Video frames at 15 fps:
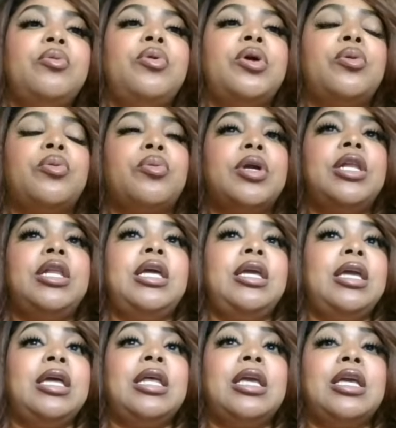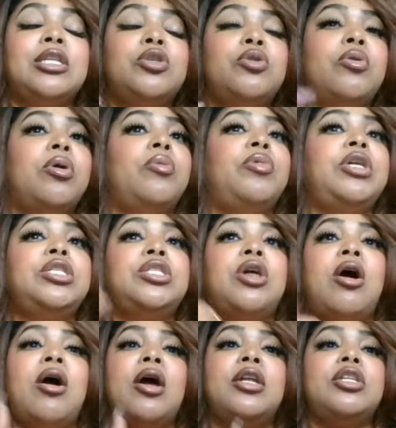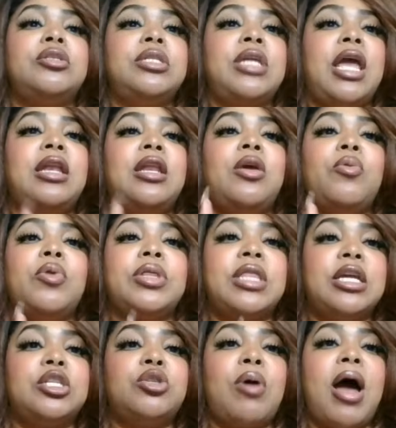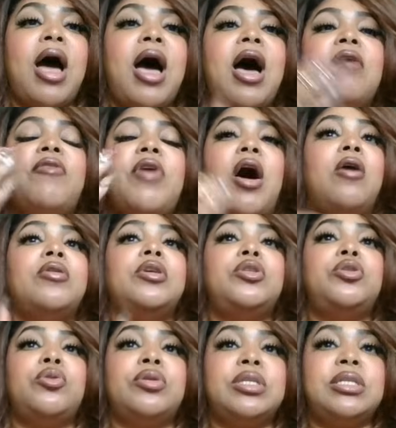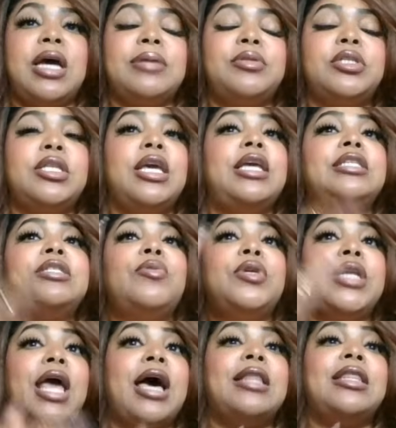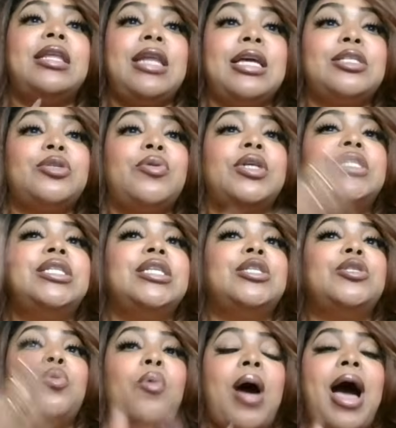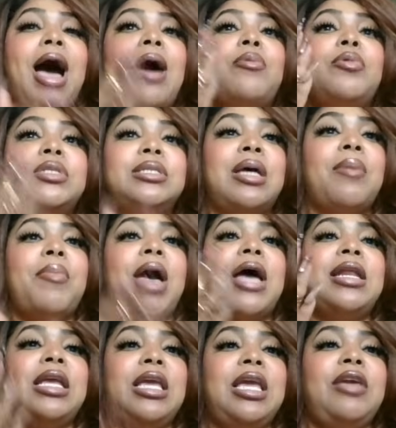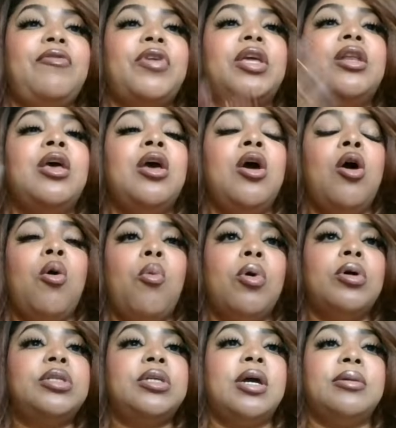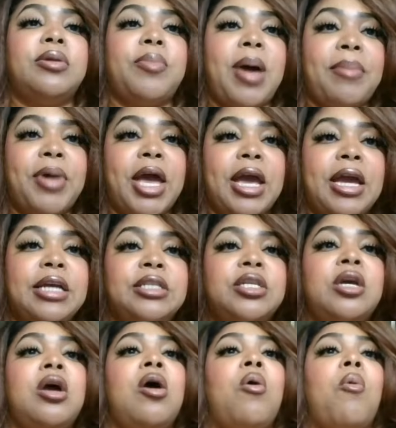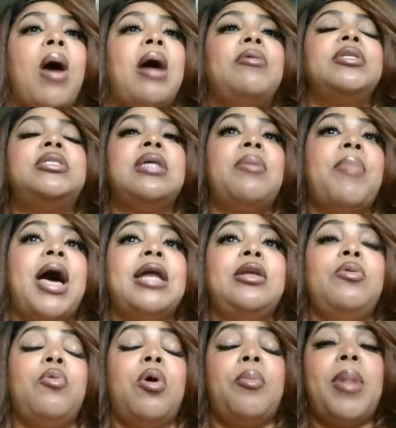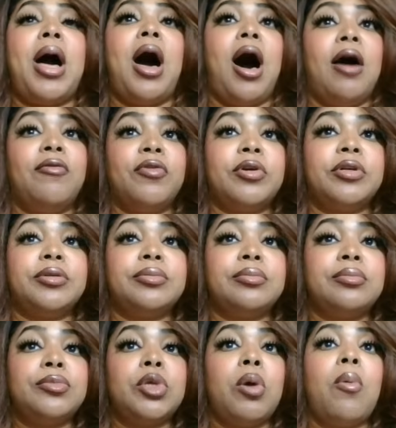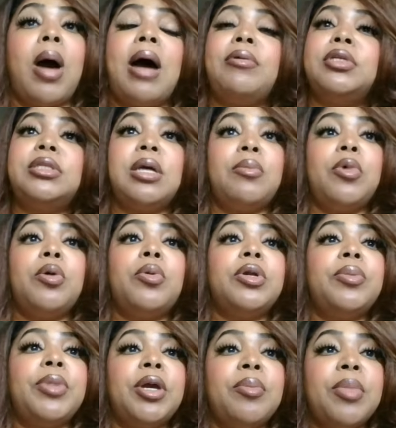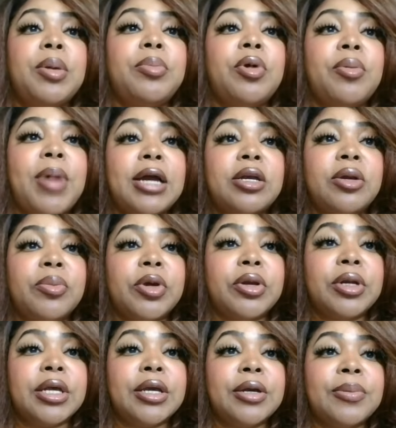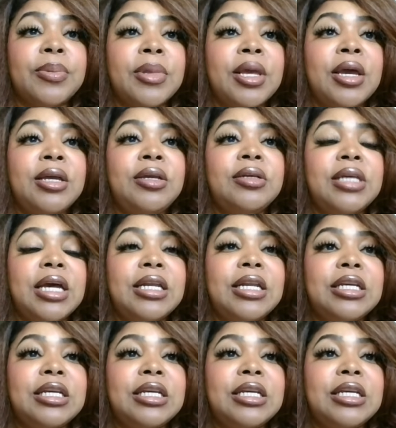really getting into it. We start understanding what they drive, all these sorts of types of things. Well, now the next question is, why would somebody even want to come to my page? Why would somebody want my offer? Why would someone want to be a member of my community? You said, that's